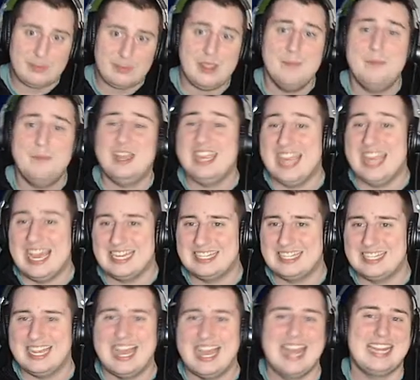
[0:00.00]
But
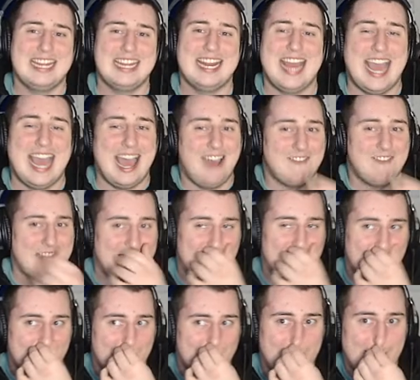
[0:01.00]
yes, I did have an
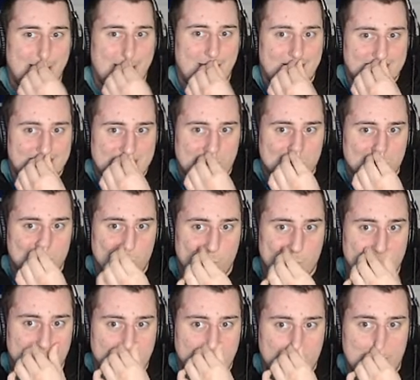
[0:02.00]
orca whale named
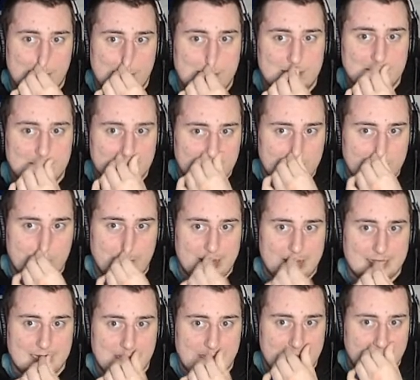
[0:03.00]
Shuka,
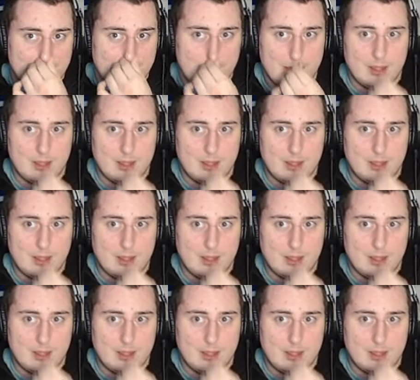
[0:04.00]
crazy enough.